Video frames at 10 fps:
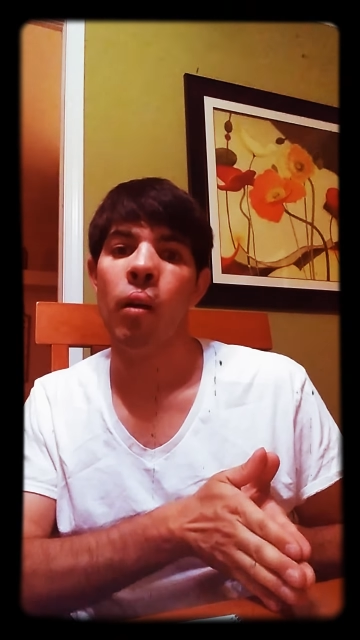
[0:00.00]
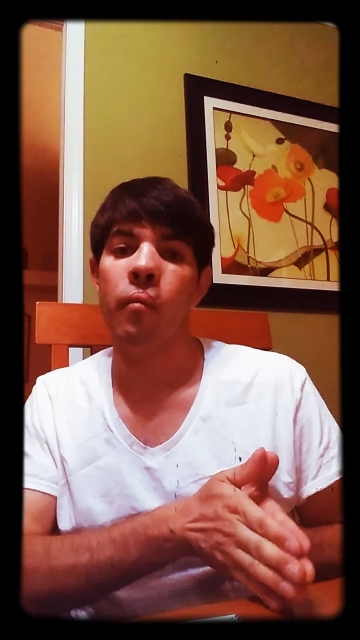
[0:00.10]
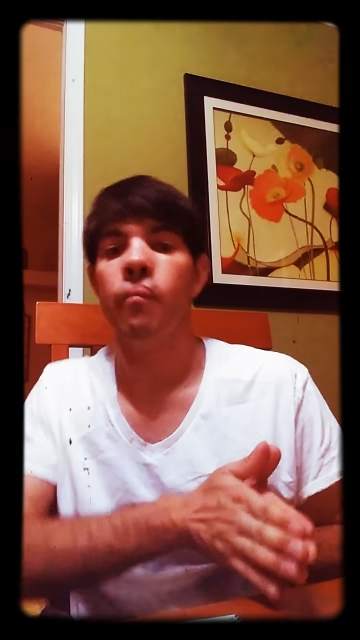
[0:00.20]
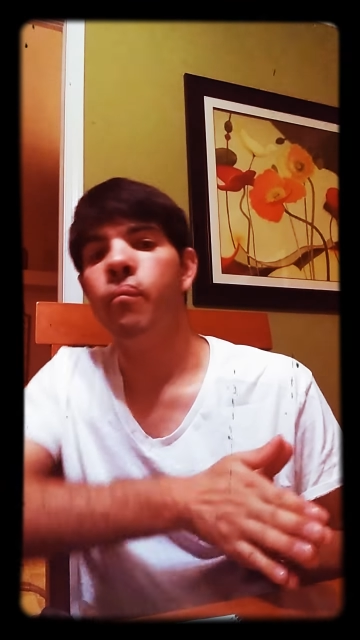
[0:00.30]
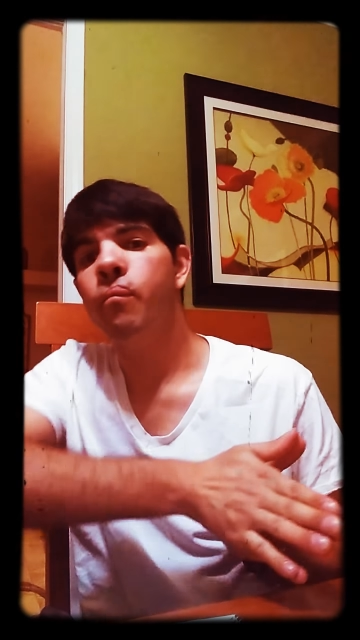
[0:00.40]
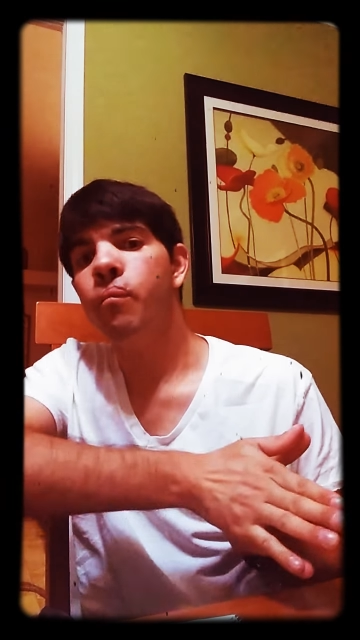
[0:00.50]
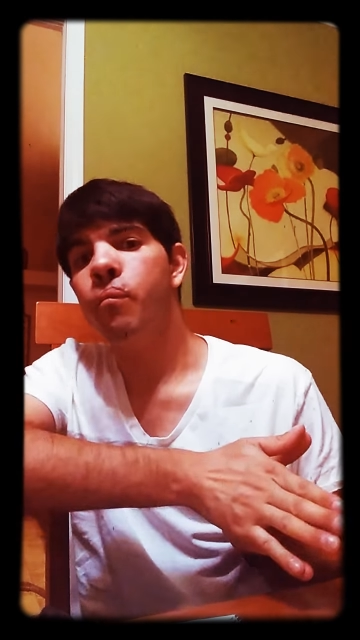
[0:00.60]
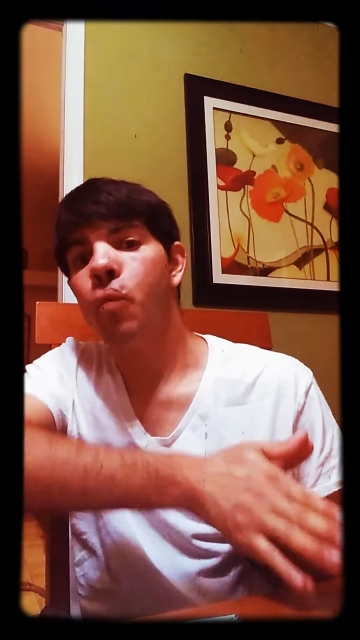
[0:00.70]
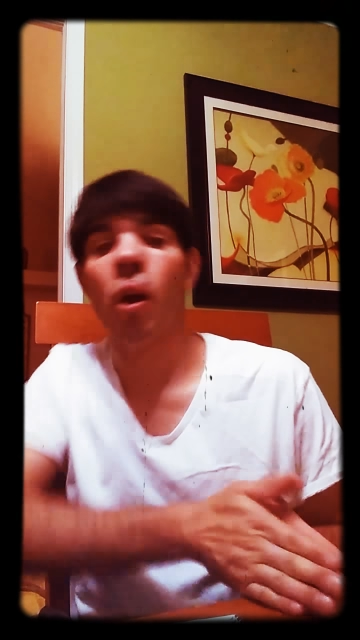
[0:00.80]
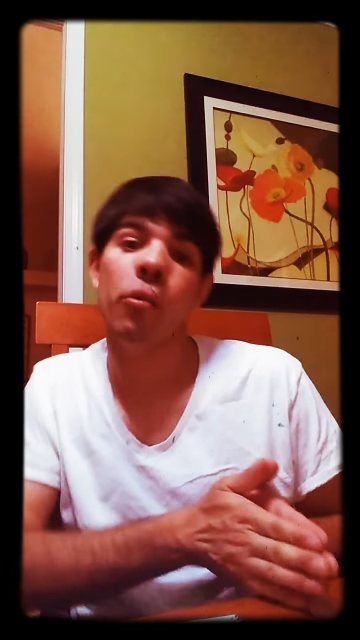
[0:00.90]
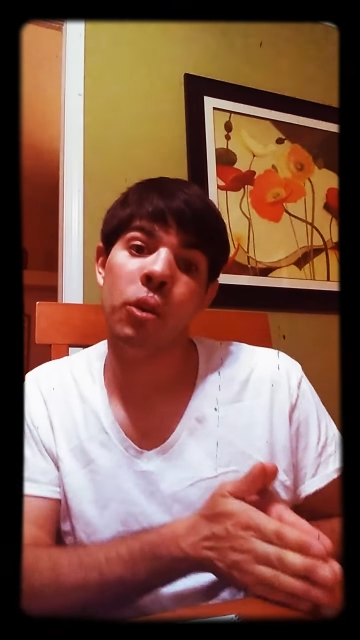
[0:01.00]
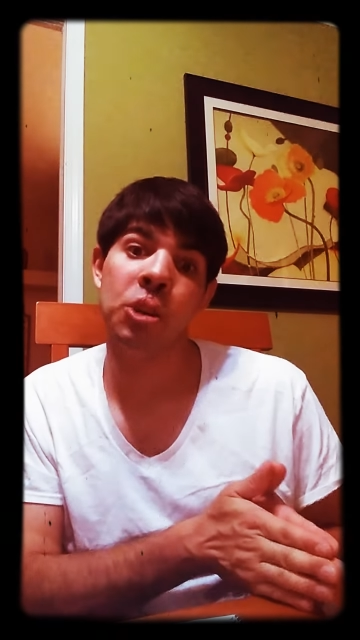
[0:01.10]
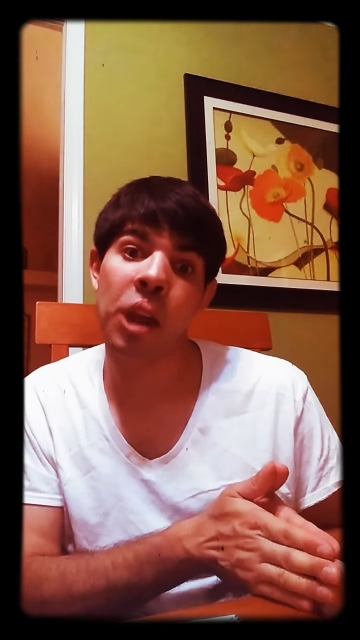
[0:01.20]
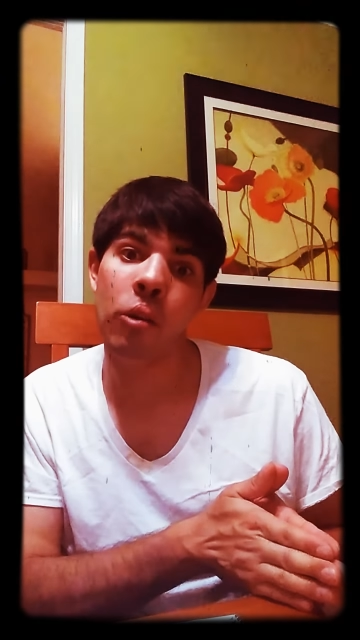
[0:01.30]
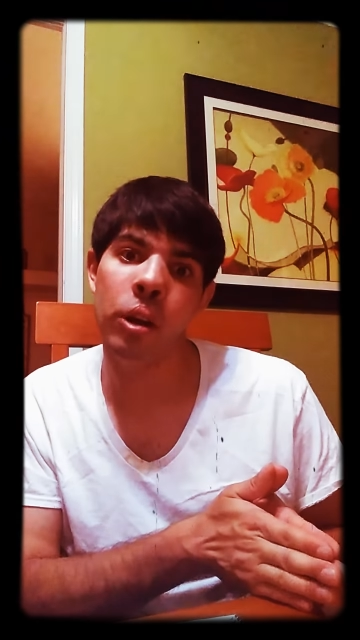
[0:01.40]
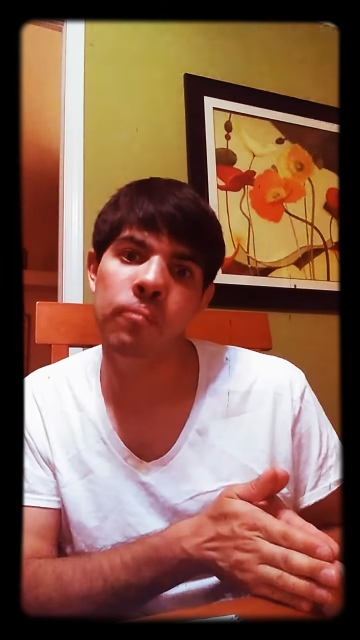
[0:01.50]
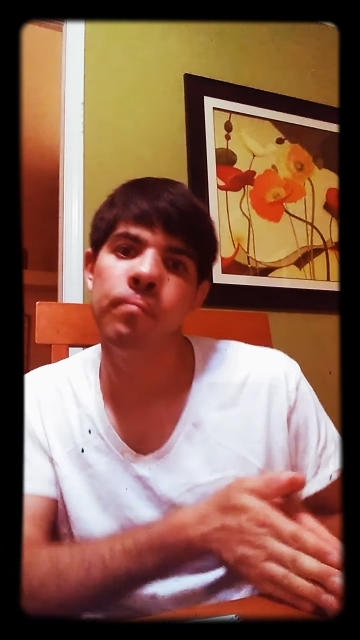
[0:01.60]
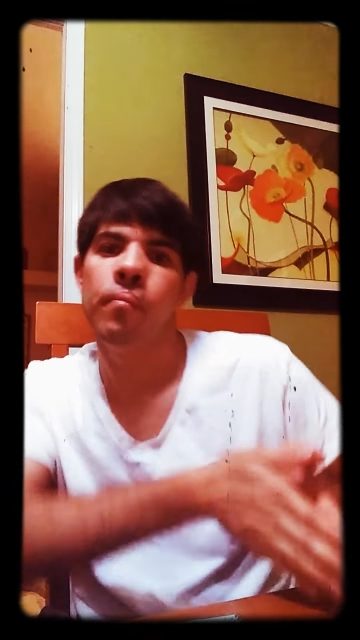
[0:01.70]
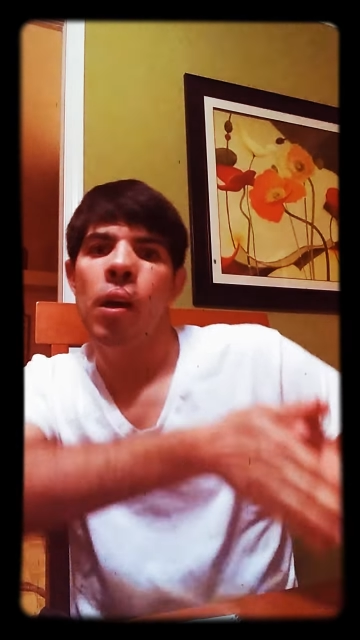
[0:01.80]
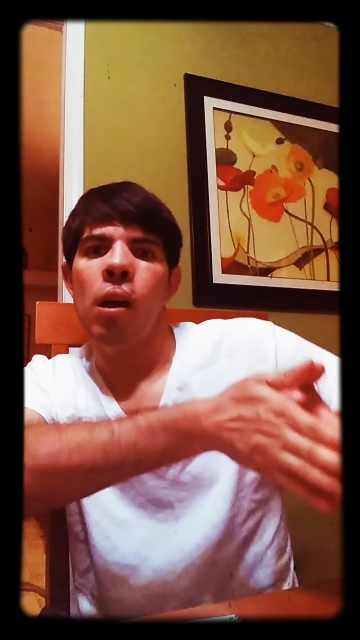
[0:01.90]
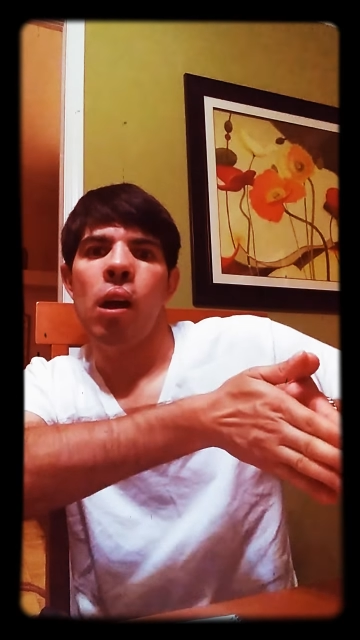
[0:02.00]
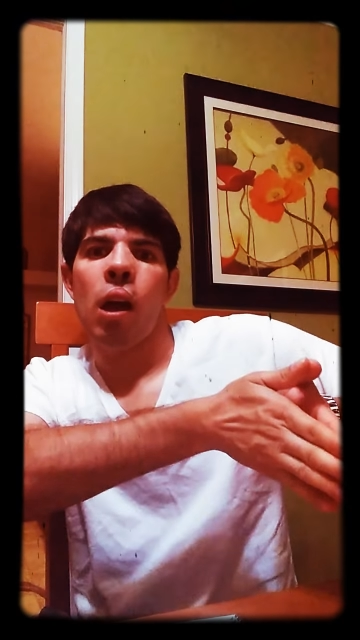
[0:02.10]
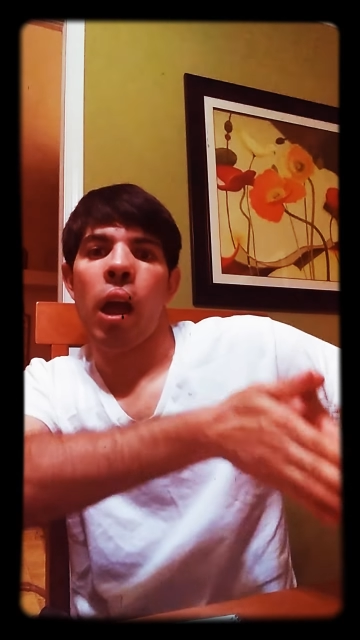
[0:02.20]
Predator vs. Alien. Alien vs.